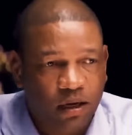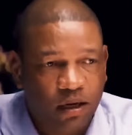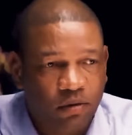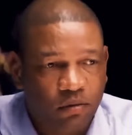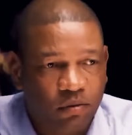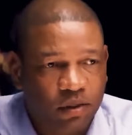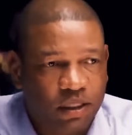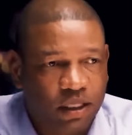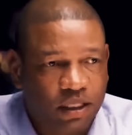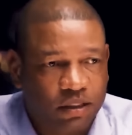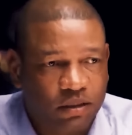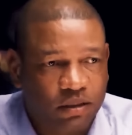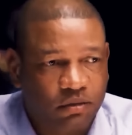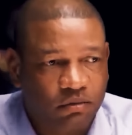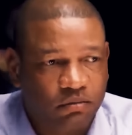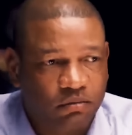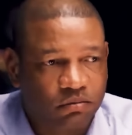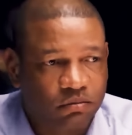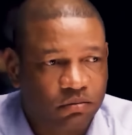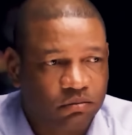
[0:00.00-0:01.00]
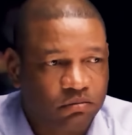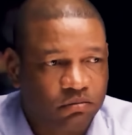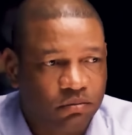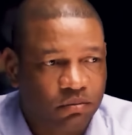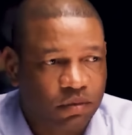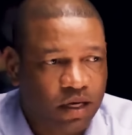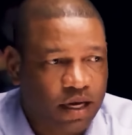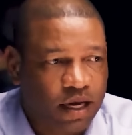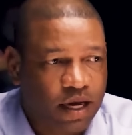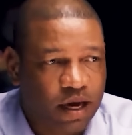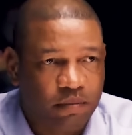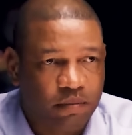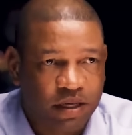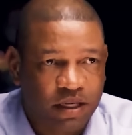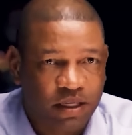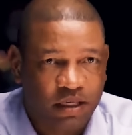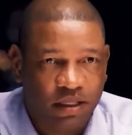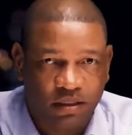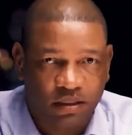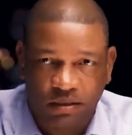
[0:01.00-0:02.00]
We get to
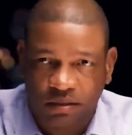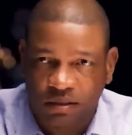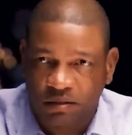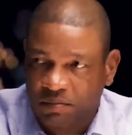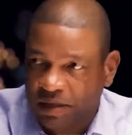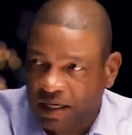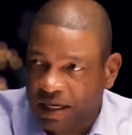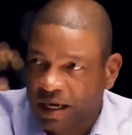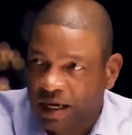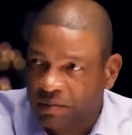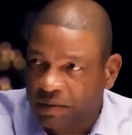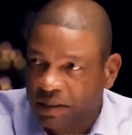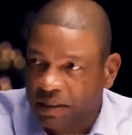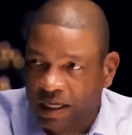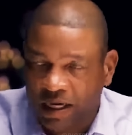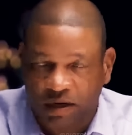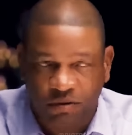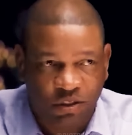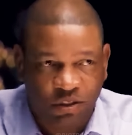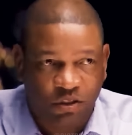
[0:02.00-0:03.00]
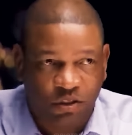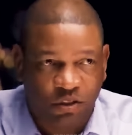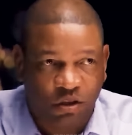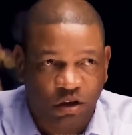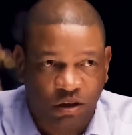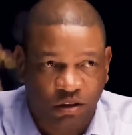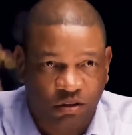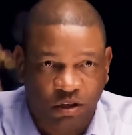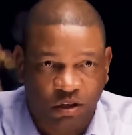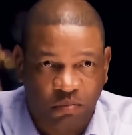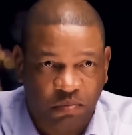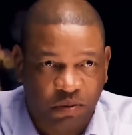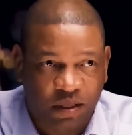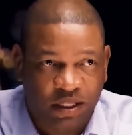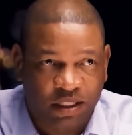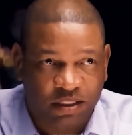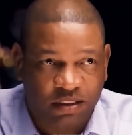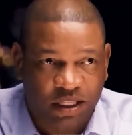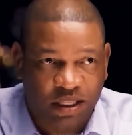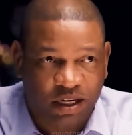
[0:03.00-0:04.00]
Miami, and he's in Miami now, and he's calling our
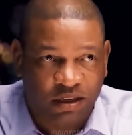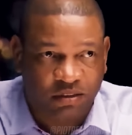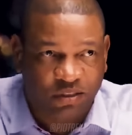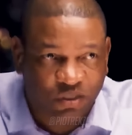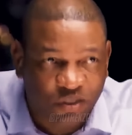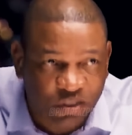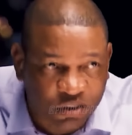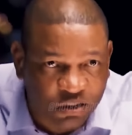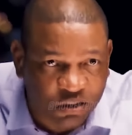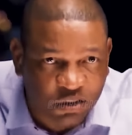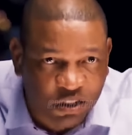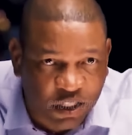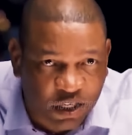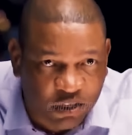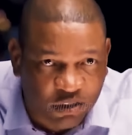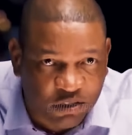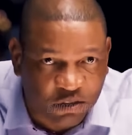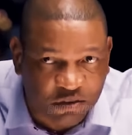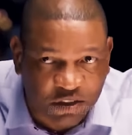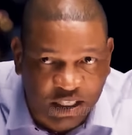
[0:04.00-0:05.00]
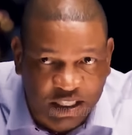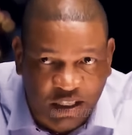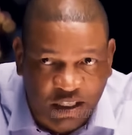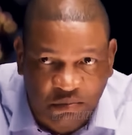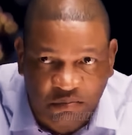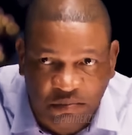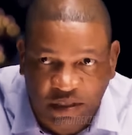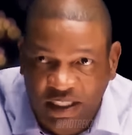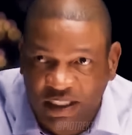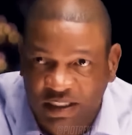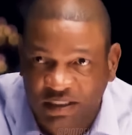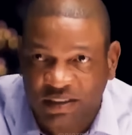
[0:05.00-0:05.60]
plays out. He's staring over at our bench.